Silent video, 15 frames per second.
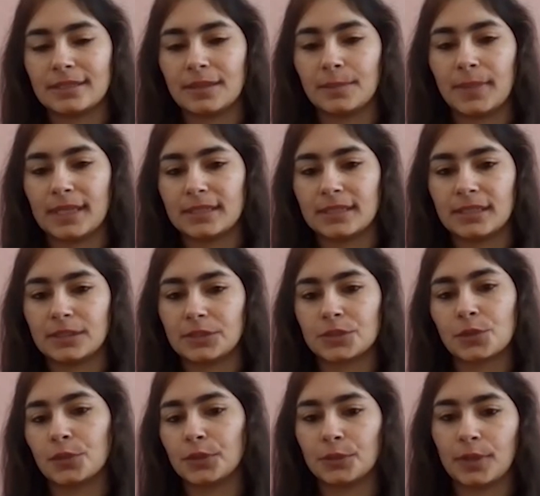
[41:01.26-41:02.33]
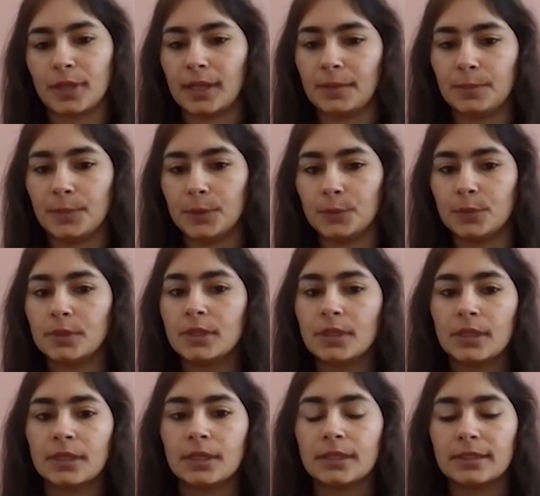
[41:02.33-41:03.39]
the best. It's going to help you
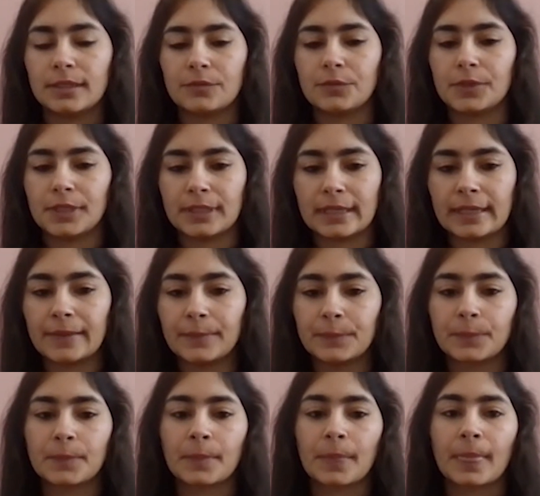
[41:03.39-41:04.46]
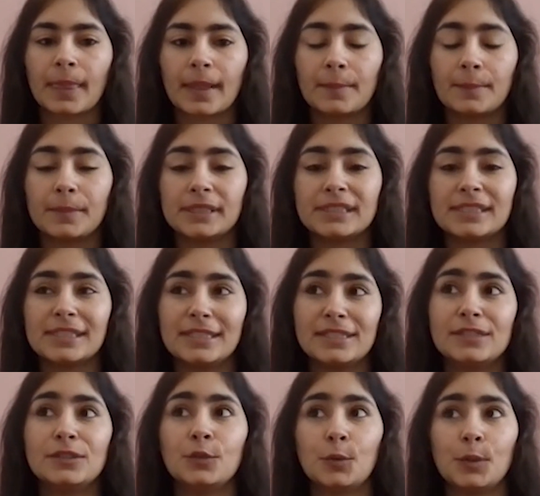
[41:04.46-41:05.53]
definitely. But
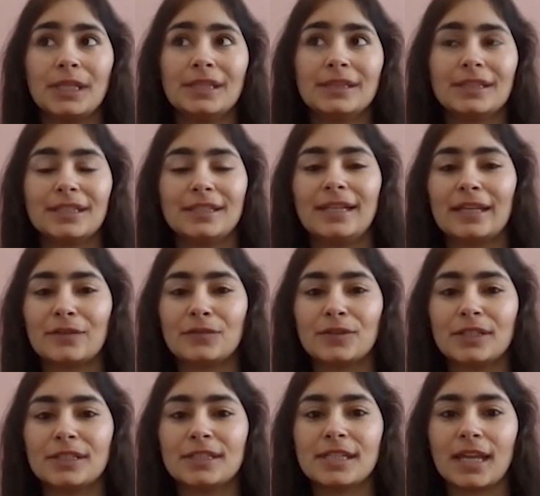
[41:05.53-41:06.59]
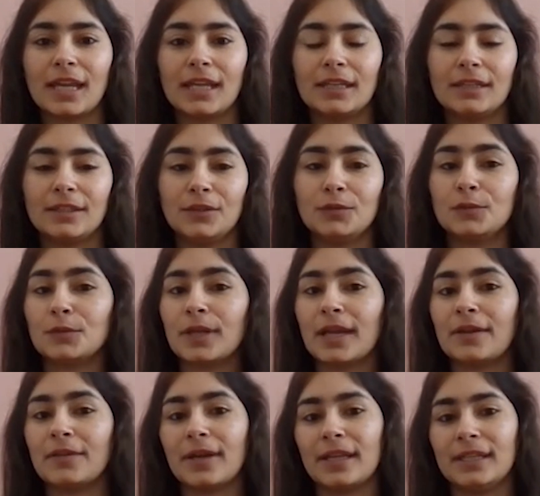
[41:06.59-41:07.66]
just knowing the language and you don't
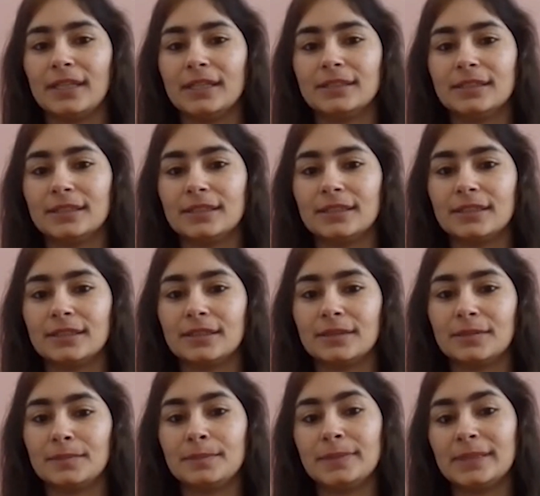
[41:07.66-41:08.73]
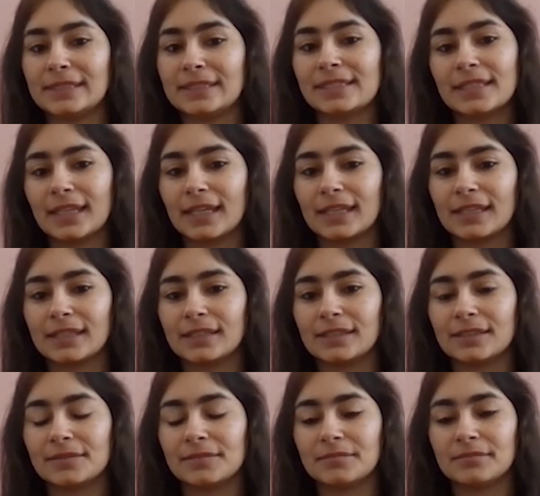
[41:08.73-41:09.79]
have any other plus thing,
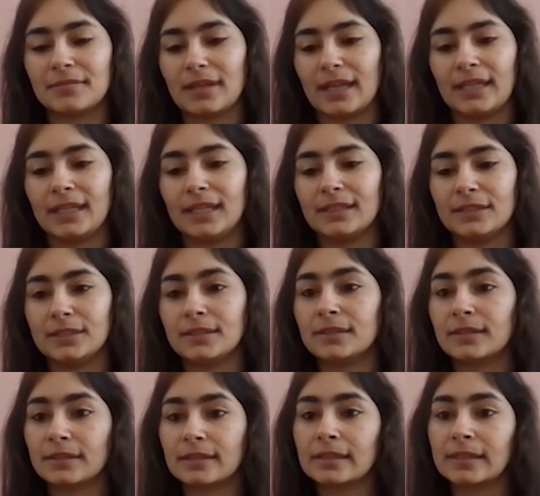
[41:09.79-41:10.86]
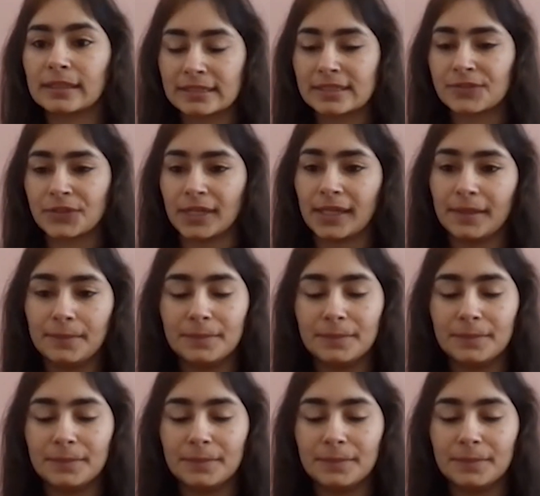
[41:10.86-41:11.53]
the any other skill,